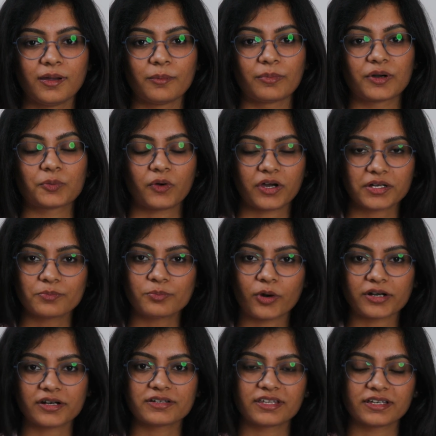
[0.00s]
But one
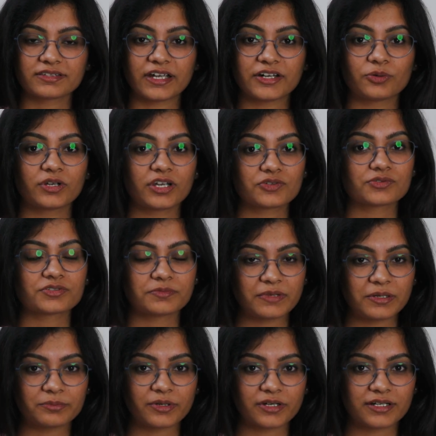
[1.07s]
important thing that you need to
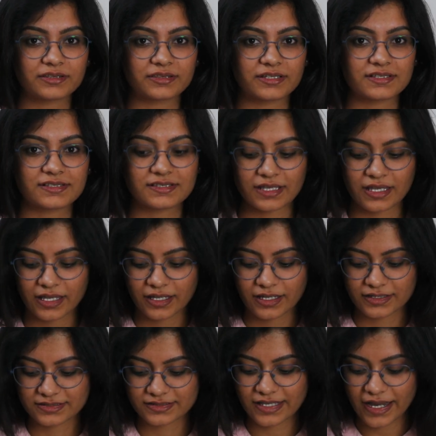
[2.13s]
remember in this
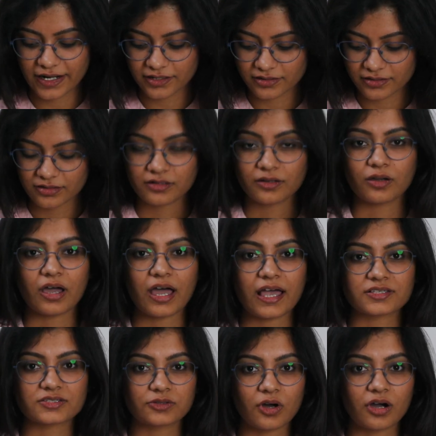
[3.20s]
is that
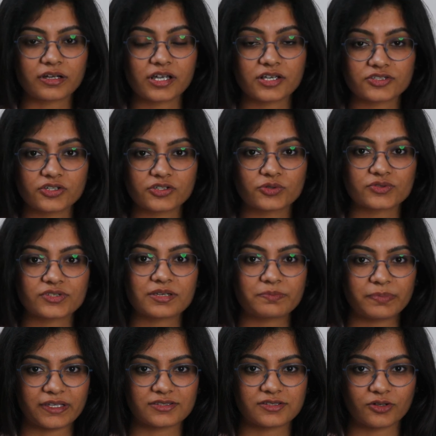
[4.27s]
as long as you're using
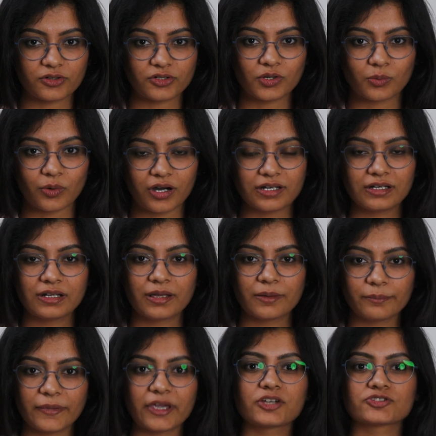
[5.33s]
pencil on your wall,
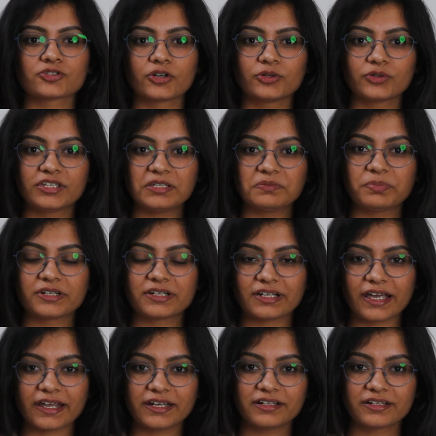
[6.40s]
make sure you keep it
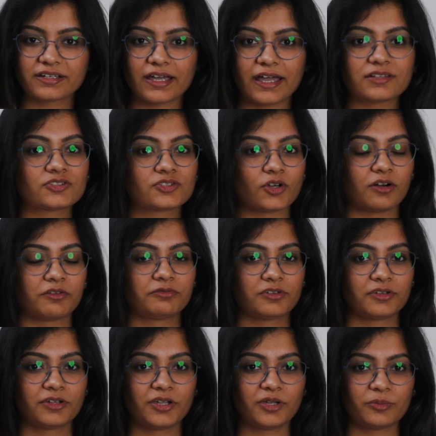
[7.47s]
light and
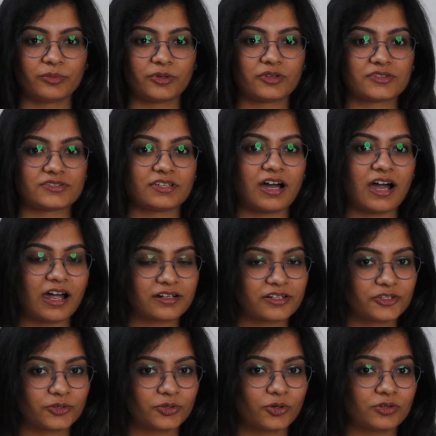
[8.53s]
soft, because the harder
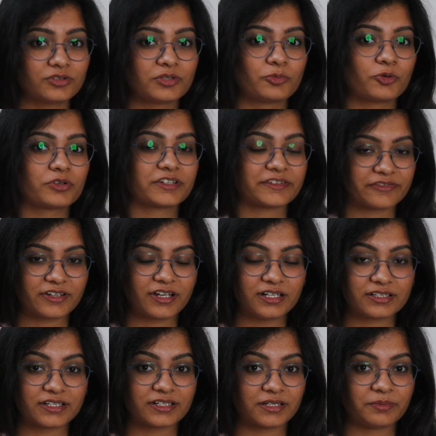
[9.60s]
you go, the more
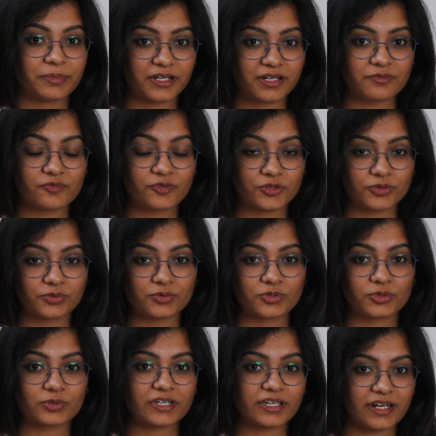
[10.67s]
difficult it will become for you
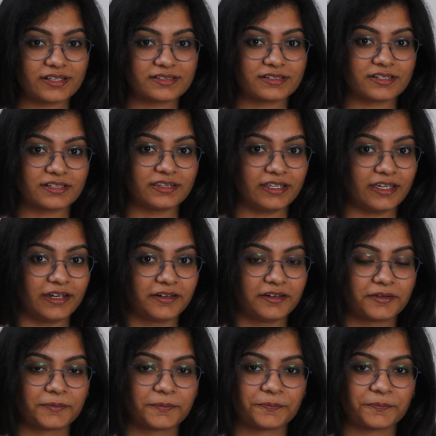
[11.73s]
to erase it in the end.